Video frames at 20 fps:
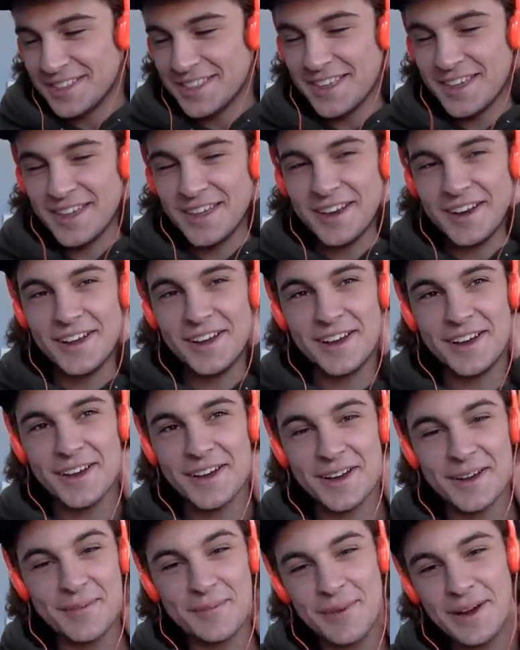And then
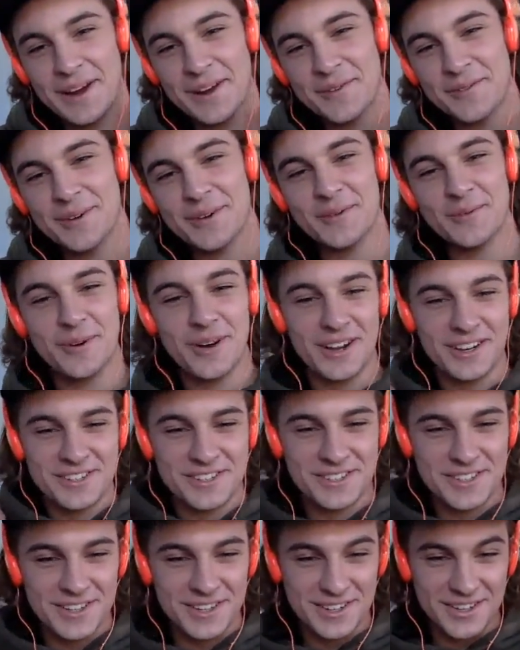Mike went and
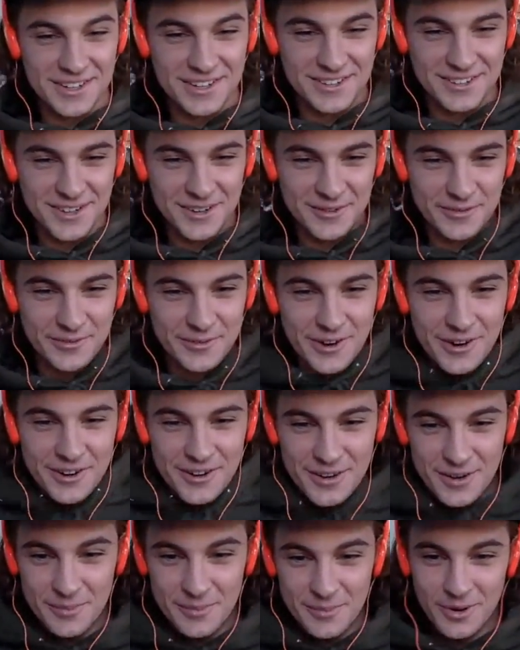watched it. He's all
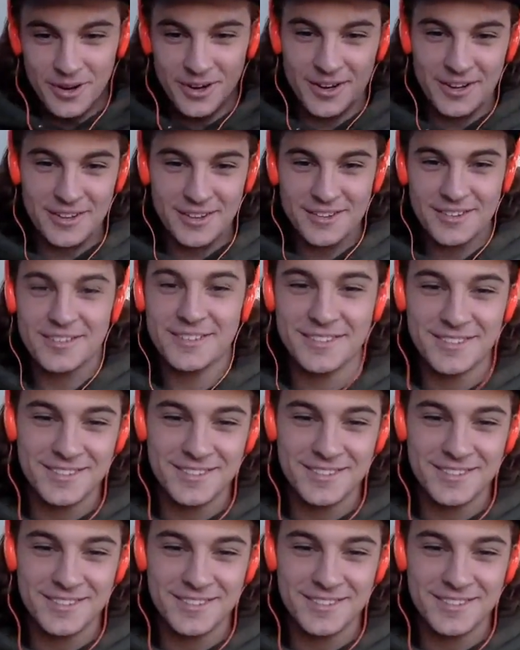fired up on it.